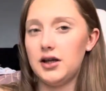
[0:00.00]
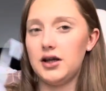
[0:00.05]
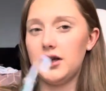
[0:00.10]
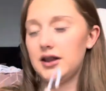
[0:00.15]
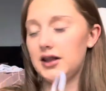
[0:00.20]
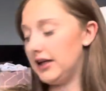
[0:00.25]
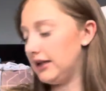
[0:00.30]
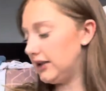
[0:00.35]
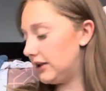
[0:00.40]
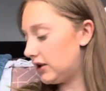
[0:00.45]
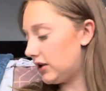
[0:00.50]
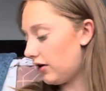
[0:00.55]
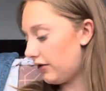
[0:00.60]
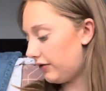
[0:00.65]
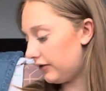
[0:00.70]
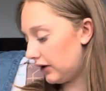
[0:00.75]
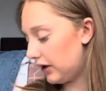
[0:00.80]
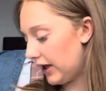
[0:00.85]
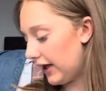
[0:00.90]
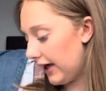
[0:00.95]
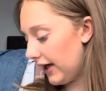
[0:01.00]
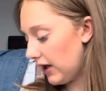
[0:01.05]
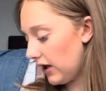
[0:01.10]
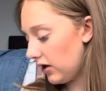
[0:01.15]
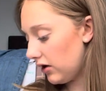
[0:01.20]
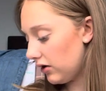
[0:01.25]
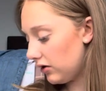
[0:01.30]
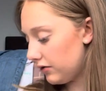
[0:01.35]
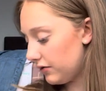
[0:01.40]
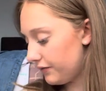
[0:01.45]
This is off Lee.
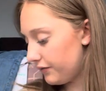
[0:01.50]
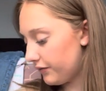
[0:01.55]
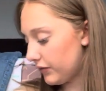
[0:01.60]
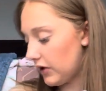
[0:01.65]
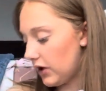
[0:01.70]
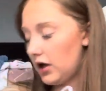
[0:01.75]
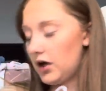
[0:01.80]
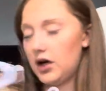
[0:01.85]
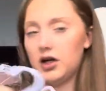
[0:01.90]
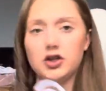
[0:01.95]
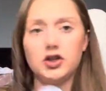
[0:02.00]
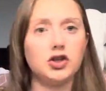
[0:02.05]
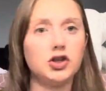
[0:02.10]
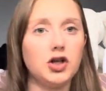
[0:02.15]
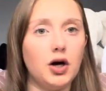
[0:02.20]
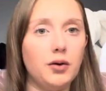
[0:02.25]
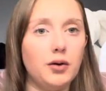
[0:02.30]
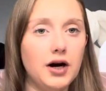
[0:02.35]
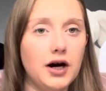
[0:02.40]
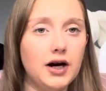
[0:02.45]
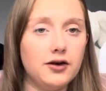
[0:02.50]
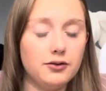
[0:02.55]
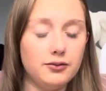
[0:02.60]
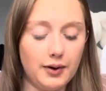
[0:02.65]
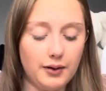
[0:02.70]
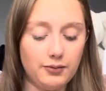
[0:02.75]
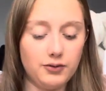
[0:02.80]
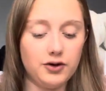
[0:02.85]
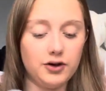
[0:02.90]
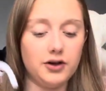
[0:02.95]
So hard
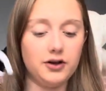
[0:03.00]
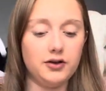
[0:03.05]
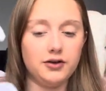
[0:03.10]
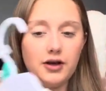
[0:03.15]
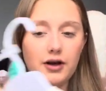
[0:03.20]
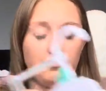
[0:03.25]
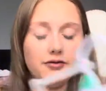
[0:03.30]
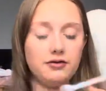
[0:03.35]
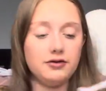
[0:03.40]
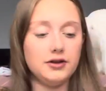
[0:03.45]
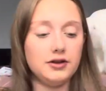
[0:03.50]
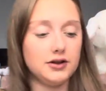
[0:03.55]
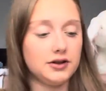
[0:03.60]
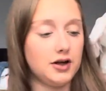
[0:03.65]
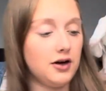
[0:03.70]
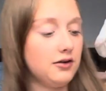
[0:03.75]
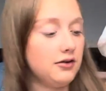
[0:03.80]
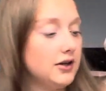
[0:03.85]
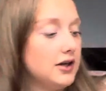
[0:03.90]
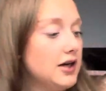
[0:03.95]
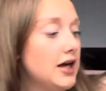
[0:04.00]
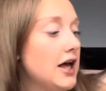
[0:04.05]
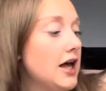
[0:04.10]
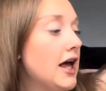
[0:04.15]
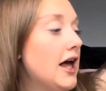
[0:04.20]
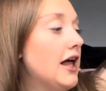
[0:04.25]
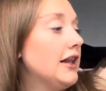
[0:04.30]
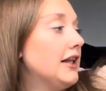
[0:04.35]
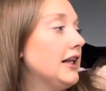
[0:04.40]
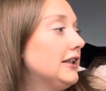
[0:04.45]
remembering these options.
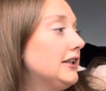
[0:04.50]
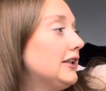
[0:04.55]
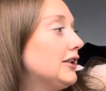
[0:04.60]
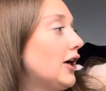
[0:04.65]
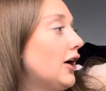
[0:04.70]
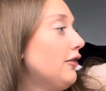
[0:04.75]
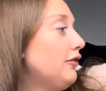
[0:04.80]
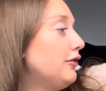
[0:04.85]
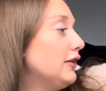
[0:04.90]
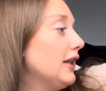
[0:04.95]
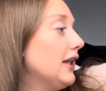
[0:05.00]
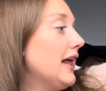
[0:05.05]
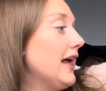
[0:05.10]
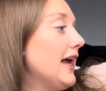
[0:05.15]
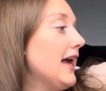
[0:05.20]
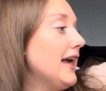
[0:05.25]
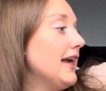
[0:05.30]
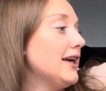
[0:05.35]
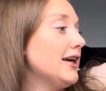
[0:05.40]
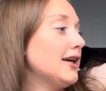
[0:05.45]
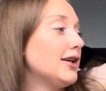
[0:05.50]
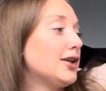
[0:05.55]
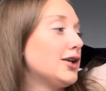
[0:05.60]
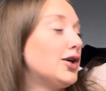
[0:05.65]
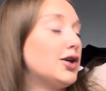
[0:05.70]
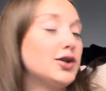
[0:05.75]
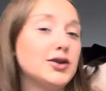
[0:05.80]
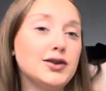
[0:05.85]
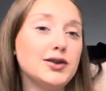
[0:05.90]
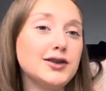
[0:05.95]
This is off Lee.
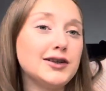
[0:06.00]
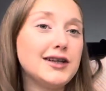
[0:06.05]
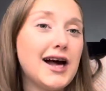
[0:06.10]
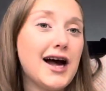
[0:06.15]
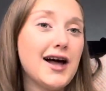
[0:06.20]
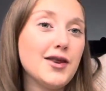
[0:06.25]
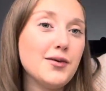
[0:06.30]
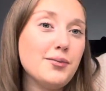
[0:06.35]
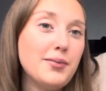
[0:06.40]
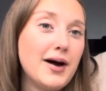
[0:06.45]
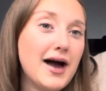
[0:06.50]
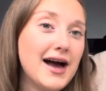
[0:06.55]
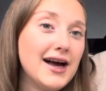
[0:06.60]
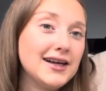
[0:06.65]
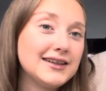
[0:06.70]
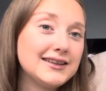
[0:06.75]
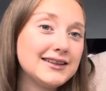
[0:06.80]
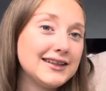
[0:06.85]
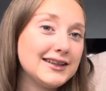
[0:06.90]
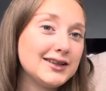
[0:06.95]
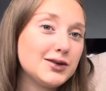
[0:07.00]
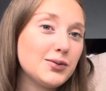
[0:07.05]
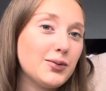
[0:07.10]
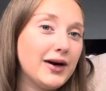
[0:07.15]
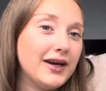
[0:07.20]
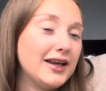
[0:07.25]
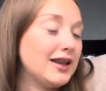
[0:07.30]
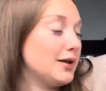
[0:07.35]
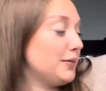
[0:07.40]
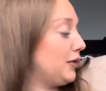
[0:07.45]
Cuddles are the best. It's
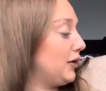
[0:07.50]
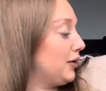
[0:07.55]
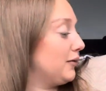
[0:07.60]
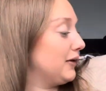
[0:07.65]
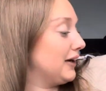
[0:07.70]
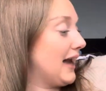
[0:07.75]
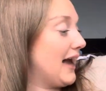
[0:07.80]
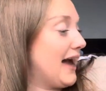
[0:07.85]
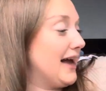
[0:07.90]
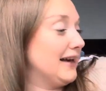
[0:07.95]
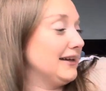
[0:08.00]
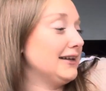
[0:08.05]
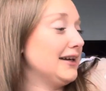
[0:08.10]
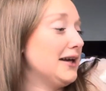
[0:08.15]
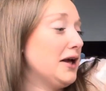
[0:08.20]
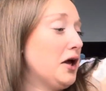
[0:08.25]
Winnie the Pooh again.